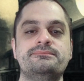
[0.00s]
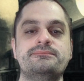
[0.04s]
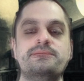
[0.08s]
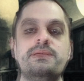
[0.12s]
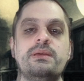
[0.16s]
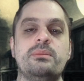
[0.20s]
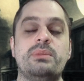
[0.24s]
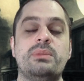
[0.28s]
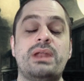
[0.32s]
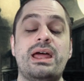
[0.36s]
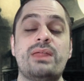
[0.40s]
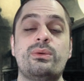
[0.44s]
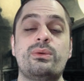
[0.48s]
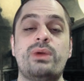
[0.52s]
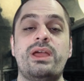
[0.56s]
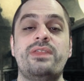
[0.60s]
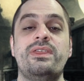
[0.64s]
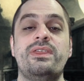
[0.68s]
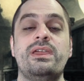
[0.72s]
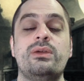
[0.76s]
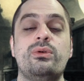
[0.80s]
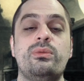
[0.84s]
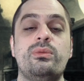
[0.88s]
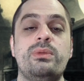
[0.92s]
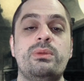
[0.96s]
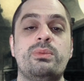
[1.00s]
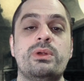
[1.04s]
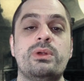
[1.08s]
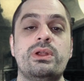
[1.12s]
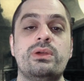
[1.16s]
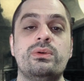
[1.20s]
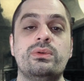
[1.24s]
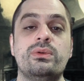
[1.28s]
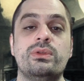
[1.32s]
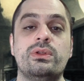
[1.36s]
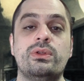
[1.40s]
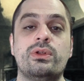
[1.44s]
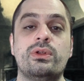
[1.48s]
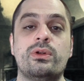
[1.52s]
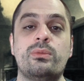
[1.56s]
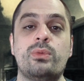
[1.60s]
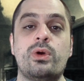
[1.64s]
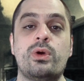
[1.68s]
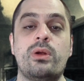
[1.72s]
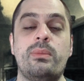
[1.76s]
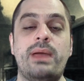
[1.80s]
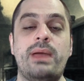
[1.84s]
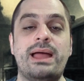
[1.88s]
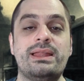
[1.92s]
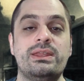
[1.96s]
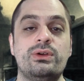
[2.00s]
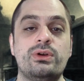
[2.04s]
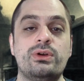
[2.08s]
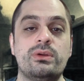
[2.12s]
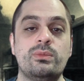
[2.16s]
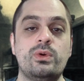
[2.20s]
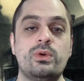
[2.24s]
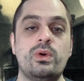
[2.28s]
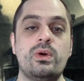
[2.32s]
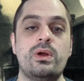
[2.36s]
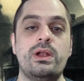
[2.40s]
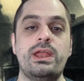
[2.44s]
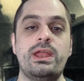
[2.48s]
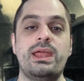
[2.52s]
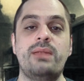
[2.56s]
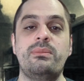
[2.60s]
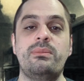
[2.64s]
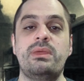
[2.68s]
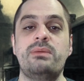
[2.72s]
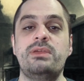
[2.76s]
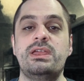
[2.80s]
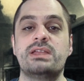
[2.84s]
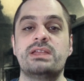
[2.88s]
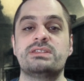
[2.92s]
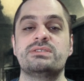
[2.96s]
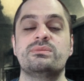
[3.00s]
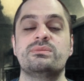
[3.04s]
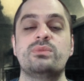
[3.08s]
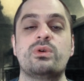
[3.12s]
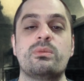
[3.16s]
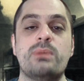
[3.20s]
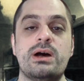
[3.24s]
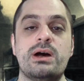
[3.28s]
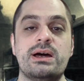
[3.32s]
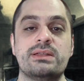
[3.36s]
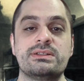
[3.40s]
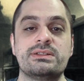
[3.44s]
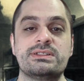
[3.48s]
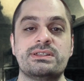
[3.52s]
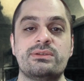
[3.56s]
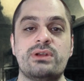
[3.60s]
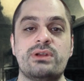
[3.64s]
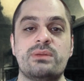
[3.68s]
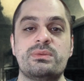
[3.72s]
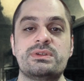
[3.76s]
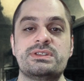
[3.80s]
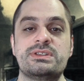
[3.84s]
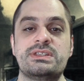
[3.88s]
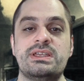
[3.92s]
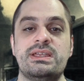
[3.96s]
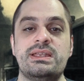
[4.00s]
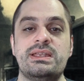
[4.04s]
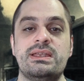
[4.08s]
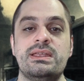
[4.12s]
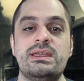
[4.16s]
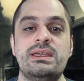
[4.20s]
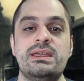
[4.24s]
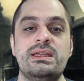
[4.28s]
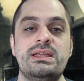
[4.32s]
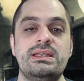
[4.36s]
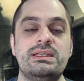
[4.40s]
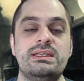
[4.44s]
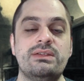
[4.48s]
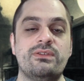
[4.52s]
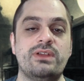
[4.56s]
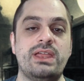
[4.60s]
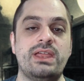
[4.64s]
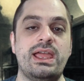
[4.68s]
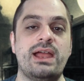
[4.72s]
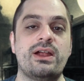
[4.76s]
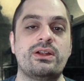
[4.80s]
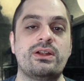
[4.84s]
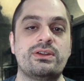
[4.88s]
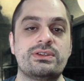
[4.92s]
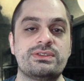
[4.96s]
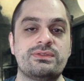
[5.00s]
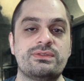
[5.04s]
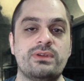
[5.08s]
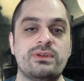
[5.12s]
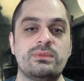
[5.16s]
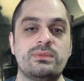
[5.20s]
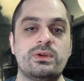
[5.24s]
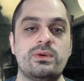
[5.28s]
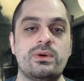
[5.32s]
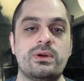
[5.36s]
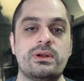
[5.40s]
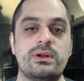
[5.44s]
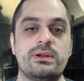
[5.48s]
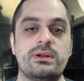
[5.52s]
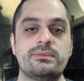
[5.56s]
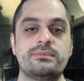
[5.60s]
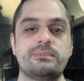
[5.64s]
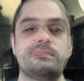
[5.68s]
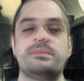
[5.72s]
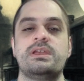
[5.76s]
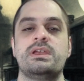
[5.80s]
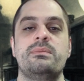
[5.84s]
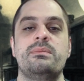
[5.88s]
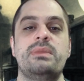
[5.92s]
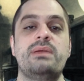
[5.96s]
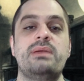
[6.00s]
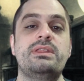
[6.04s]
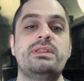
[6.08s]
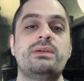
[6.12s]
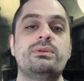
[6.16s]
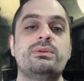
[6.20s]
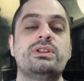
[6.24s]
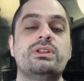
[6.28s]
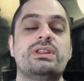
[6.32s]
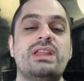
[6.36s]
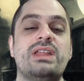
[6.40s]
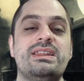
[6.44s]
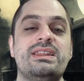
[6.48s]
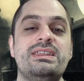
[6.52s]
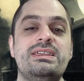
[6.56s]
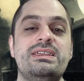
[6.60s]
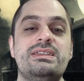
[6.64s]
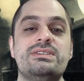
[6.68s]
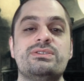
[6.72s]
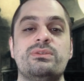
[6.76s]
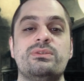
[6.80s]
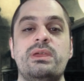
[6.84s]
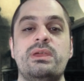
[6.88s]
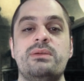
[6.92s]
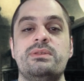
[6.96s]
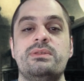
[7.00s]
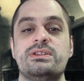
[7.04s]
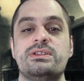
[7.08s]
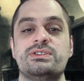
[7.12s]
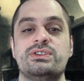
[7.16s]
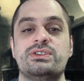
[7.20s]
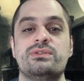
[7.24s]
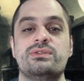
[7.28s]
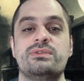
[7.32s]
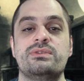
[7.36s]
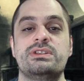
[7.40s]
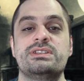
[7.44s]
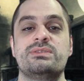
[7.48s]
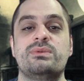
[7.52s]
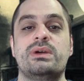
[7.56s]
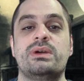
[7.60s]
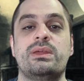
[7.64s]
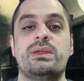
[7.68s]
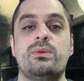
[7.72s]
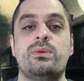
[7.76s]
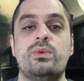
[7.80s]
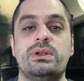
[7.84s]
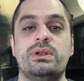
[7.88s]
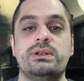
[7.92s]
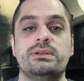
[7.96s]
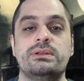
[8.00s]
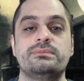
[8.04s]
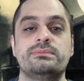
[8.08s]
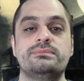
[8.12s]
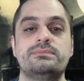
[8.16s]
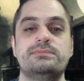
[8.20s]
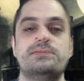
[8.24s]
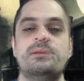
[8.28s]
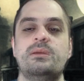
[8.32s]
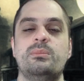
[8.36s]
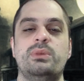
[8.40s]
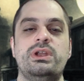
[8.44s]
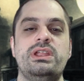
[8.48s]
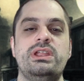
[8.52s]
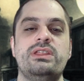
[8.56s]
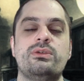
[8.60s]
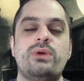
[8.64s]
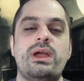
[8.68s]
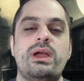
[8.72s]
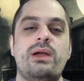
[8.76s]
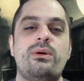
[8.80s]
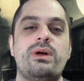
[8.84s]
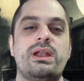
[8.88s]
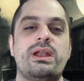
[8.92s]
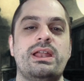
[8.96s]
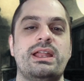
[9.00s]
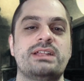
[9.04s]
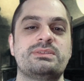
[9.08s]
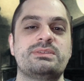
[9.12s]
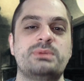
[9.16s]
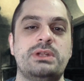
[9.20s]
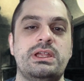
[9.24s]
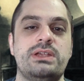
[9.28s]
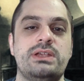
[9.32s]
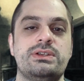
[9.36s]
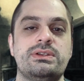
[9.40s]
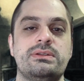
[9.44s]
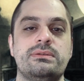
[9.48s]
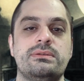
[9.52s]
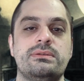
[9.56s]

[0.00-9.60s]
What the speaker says: But either way, I think it would be pretty cool to learn more about the Autumn Court, and maybe get some more models that represent different characters from the court. Maybe they would look like these, or maybe there's a good reason why they wouldn't. But either way, I want an explanation.